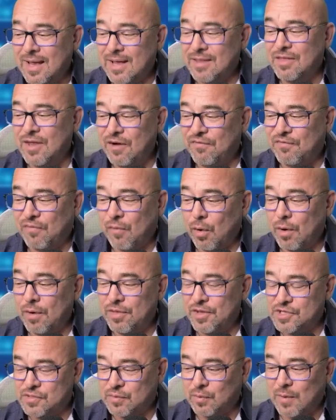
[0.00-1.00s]
And
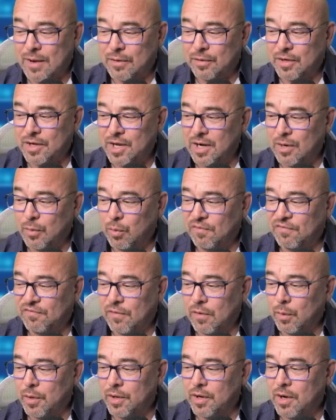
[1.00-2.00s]
therefore, this router here will
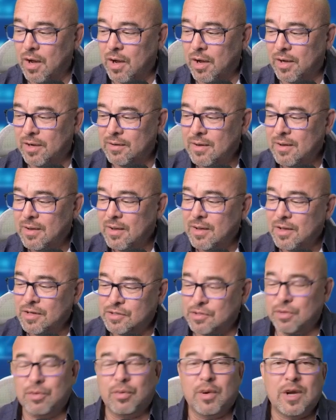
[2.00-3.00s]
forward it on
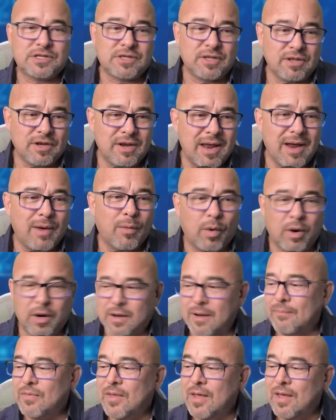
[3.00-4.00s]
to the rest of the
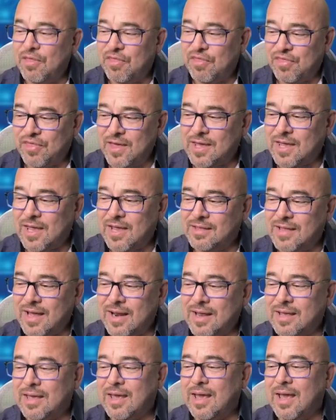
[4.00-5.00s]
network, thinking
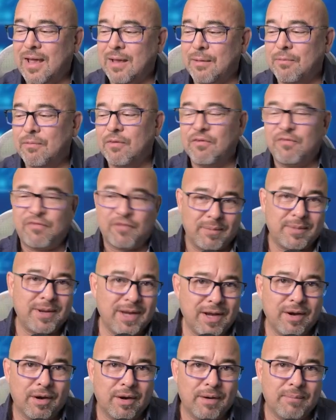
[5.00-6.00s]
that it came from
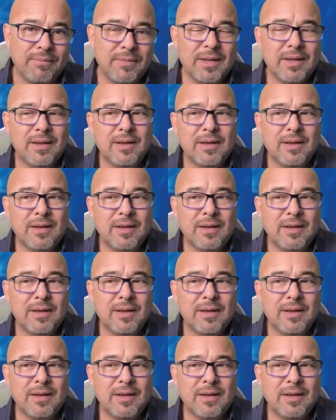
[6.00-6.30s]
here.